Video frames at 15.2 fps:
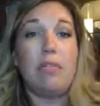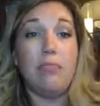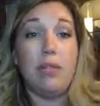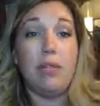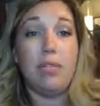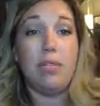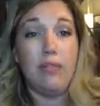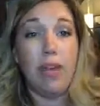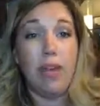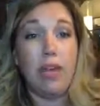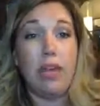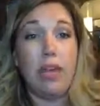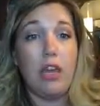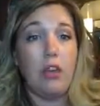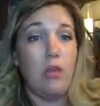
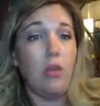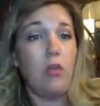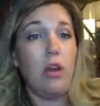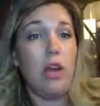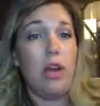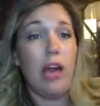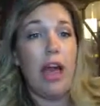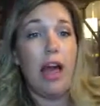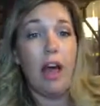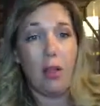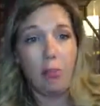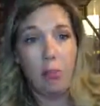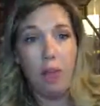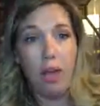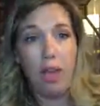specific that you need
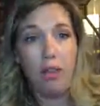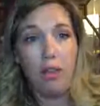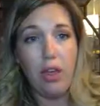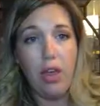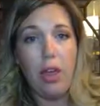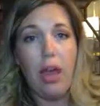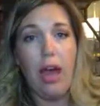help with,